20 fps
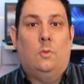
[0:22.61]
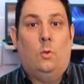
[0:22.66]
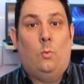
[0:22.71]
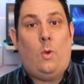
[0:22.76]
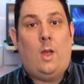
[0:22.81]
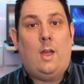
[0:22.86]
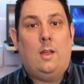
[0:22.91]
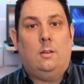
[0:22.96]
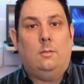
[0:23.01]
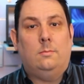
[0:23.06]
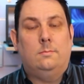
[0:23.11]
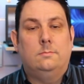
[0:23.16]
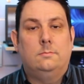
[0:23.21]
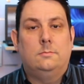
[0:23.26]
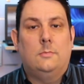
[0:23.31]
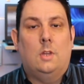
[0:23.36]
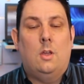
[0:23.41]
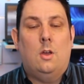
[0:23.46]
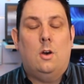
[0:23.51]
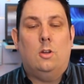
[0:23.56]
Well,
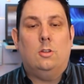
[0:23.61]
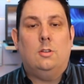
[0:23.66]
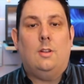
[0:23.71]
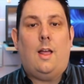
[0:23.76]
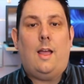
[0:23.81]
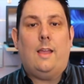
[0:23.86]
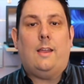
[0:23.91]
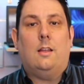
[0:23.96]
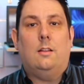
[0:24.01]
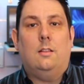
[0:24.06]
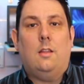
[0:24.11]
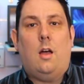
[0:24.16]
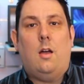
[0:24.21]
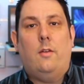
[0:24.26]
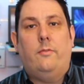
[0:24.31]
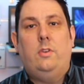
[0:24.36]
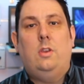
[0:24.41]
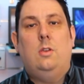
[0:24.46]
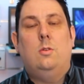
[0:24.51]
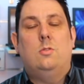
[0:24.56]
unlike a lot
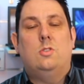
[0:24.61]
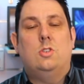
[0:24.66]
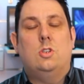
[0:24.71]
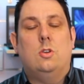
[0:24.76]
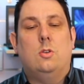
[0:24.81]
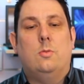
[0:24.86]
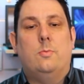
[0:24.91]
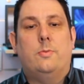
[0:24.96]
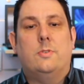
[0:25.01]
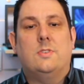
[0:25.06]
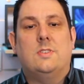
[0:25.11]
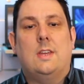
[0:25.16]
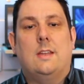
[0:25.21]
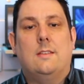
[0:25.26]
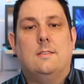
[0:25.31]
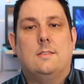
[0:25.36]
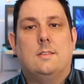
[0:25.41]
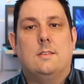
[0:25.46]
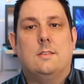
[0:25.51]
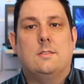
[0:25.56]
of YouTube
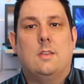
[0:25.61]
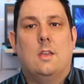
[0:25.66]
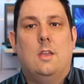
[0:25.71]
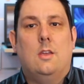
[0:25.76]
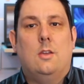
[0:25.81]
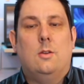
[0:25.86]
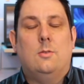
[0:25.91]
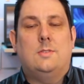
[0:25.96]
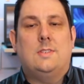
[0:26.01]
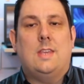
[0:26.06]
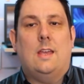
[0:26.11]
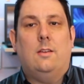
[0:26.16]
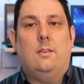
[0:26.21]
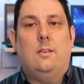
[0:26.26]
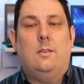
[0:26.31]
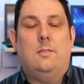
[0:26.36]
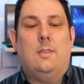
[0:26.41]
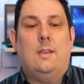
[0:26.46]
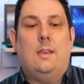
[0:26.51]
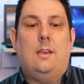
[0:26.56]
presenters who tell
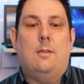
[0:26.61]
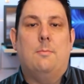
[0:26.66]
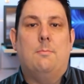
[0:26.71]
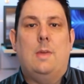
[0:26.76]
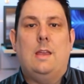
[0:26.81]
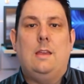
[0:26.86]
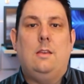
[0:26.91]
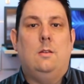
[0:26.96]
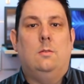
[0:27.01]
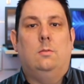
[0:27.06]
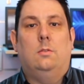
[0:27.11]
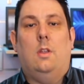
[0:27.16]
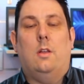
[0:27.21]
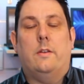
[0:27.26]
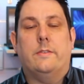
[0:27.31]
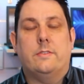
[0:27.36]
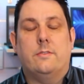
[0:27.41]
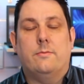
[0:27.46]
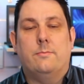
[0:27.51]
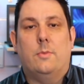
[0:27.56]
you they can make you
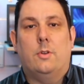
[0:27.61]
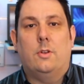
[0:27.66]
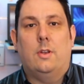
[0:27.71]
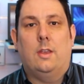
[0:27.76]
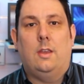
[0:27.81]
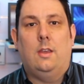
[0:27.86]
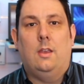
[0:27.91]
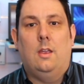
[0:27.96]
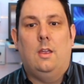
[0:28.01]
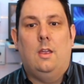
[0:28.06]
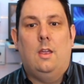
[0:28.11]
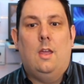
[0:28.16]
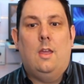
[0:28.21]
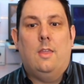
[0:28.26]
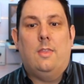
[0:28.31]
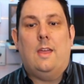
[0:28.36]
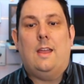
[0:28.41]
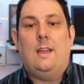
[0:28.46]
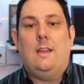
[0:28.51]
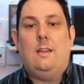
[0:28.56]
lots of money,
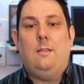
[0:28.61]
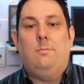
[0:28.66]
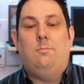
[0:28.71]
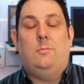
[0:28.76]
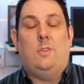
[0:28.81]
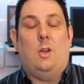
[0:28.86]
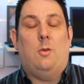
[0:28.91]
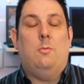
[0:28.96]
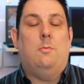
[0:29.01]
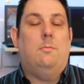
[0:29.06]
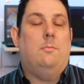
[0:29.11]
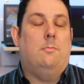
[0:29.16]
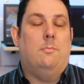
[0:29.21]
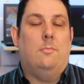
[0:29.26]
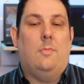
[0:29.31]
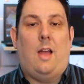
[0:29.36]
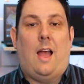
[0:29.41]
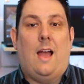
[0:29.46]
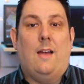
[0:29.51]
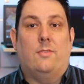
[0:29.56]
they don't
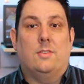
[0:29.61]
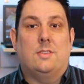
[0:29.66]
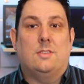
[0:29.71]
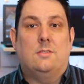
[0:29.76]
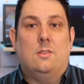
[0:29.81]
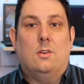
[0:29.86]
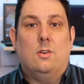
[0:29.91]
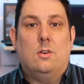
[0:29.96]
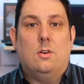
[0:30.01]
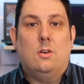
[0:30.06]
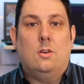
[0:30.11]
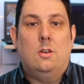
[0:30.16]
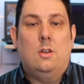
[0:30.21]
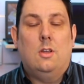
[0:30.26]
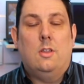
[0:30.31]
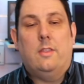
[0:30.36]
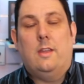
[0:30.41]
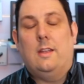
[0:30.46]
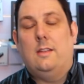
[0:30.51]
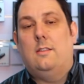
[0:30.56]
have a store,
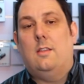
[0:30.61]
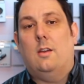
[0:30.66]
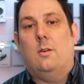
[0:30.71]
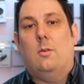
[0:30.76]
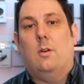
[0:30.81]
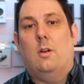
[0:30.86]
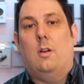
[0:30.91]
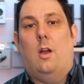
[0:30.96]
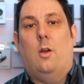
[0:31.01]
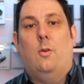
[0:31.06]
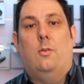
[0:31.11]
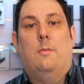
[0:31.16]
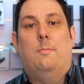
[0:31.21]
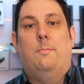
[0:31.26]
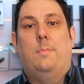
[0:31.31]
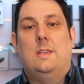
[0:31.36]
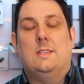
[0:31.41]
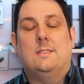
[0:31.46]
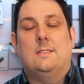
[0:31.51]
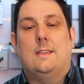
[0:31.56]
they don't own a
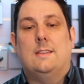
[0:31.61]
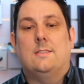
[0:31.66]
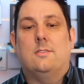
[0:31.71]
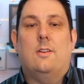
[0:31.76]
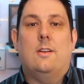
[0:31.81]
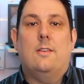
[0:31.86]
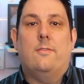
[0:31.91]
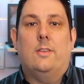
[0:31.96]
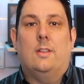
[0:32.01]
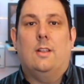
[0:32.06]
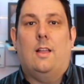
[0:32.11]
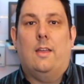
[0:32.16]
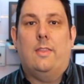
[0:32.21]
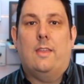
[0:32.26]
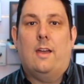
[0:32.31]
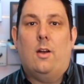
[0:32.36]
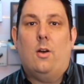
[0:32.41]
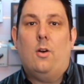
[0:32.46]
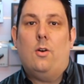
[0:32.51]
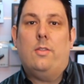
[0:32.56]
business or anything like
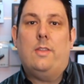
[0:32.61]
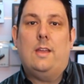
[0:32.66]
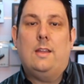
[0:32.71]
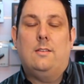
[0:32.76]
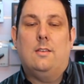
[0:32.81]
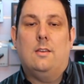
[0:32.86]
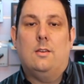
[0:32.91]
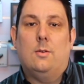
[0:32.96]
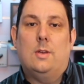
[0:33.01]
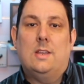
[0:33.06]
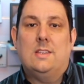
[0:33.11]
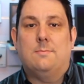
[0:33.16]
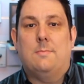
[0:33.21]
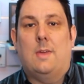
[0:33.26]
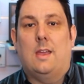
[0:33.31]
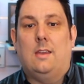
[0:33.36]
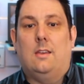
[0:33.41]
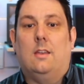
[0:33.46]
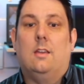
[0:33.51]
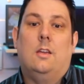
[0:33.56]
that. All they do is
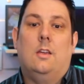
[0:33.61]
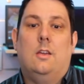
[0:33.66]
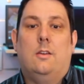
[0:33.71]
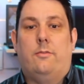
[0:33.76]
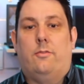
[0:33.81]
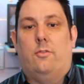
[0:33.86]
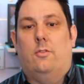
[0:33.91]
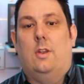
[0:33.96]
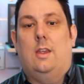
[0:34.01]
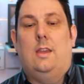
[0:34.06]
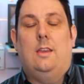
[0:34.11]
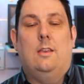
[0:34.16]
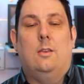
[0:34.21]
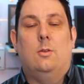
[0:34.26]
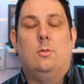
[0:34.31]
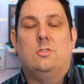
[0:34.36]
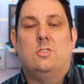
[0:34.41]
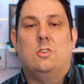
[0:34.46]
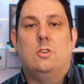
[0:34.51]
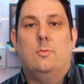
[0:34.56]
make free
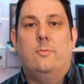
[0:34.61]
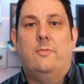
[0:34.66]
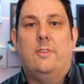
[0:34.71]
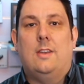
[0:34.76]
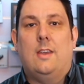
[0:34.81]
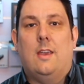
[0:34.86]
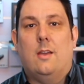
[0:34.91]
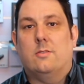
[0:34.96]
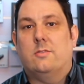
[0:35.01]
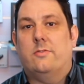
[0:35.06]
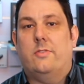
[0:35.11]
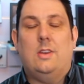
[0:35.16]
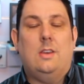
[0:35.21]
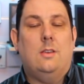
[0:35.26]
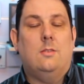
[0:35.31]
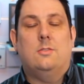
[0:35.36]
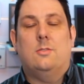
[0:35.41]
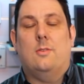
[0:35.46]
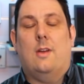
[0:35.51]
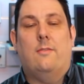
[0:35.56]
YouTube videos for
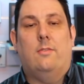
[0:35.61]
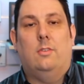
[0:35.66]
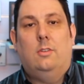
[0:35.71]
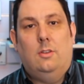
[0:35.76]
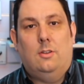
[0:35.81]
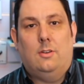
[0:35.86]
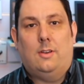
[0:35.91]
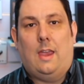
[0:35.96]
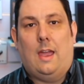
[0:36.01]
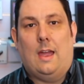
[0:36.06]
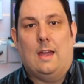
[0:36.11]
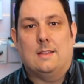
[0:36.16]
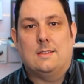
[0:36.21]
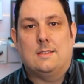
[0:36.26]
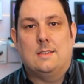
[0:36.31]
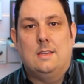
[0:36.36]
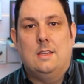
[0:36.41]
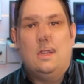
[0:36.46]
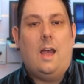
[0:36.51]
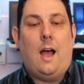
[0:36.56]
you to have a look at.
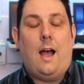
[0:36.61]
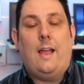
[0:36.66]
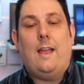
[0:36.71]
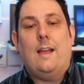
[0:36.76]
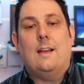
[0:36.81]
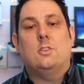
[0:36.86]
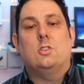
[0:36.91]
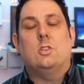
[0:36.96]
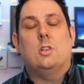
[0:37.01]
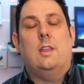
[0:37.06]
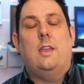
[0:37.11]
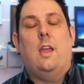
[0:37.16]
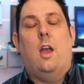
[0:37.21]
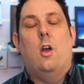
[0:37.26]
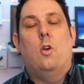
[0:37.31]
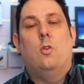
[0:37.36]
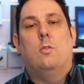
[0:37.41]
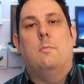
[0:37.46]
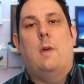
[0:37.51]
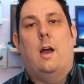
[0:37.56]
I actually
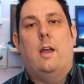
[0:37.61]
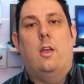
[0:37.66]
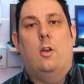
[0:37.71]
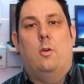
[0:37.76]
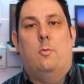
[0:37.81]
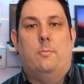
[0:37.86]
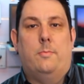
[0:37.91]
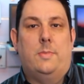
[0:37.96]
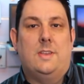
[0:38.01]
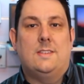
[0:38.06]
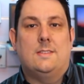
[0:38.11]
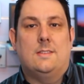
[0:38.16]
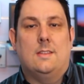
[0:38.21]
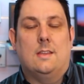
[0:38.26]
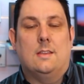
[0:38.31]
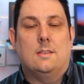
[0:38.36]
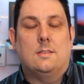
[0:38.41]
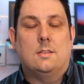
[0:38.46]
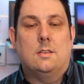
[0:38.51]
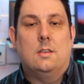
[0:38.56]
own my own
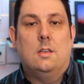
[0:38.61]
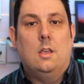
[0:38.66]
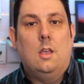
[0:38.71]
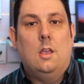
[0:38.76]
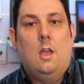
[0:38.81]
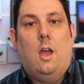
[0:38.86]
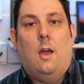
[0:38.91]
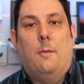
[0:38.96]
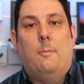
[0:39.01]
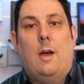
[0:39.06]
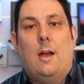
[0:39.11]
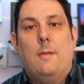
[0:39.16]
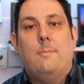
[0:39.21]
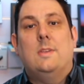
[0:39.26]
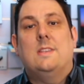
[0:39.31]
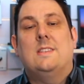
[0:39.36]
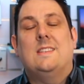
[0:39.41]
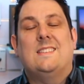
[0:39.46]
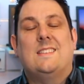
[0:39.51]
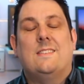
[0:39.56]
business, and my
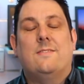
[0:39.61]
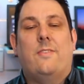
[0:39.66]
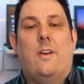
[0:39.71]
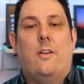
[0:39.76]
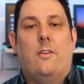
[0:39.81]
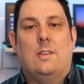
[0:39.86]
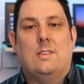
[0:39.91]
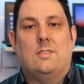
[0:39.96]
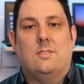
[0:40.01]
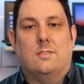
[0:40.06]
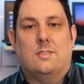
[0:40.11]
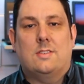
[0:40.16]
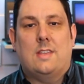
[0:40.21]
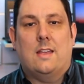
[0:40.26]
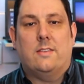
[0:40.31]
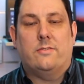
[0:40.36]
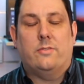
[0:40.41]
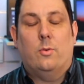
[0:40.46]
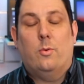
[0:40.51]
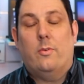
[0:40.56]
business is very
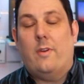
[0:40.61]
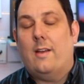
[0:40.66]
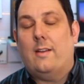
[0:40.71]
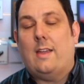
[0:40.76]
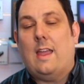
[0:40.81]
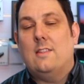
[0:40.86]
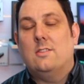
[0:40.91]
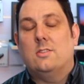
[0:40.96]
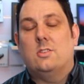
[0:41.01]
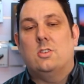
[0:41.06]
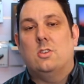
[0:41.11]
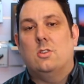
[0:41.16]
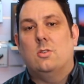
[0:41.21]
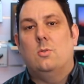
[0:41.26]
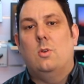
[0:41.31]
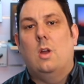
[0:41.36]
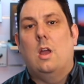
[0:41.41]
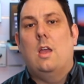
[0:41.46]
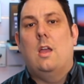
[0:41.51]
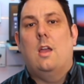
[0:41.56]
successful. Without getting
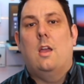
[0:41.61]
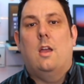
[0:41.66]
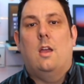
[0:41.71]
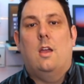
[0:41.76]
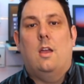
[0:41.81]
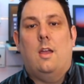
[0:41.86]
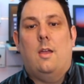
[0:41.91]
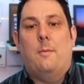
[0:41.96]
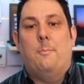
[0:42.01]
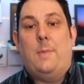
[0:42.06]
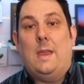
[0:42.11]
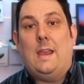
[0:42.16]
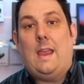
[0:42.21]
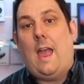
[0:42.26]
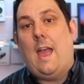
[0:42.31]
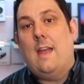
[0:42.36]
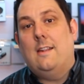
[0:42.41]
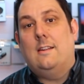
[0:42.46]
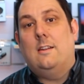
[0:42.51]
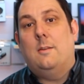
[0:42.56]
too
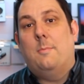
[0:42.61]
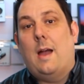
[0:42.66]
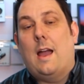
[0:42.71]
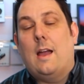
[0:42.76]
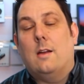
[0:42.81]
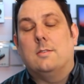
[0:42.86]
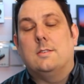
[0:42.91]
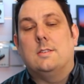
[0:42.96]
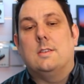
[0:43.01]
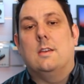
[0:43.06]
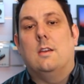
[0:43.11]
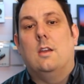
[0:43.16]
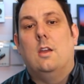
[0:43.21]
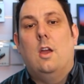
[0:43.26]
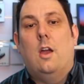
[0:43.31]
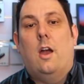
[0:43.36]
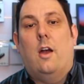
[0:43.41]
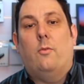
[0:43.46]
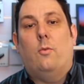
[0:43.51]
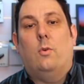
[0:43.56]
big-headed about it,
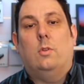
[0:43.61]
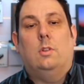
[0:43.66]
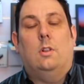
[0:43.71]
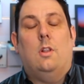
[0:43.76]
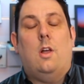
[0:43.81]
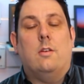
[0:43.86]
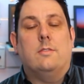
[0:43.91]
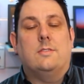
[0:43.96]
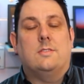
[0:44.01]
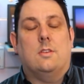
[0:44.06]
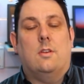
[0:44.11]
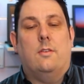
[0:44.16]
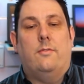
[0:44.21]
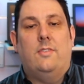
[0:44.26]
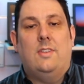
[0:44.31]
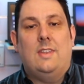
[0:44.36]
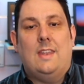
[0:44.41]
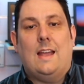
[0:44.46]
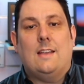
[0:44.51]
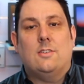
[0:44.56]
I won lots of
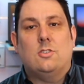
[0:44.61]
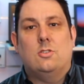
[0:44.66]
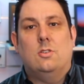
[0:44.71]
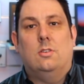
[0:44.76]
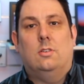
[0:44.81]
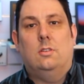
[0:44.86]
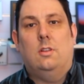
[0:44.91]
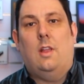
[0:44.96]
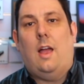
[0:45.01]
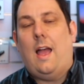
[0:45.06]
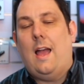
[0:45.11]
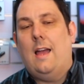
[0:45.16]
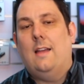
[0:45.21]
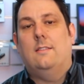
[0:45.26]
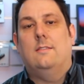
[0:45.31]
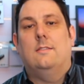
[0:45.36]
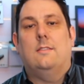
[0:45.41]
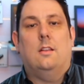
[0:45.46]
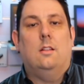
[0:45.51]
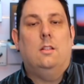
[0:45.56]
national
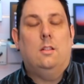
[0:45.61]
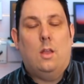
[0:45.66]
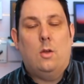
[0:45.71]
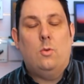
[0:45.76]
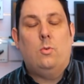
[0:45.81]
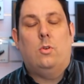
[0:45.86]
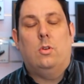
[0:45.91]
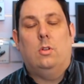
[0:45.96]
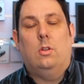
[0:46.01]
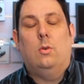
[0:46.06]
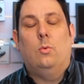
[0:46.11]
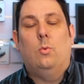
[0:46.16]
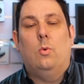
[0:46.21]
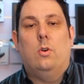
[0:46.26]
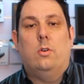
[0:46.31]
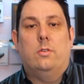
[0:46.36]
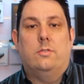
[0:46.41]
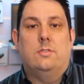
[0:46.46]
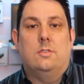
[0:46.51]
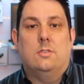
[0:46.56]
and local
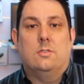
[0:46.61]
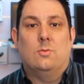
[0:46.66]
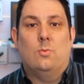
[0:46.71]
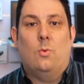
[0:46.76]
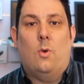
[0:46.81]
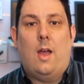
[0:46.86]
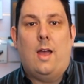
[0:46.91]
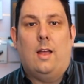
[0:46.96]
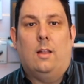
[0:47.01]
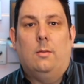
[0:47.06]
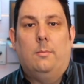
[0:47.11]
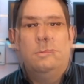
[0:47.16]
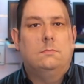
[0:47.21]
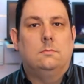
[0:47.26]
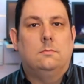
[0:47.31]
awards as well.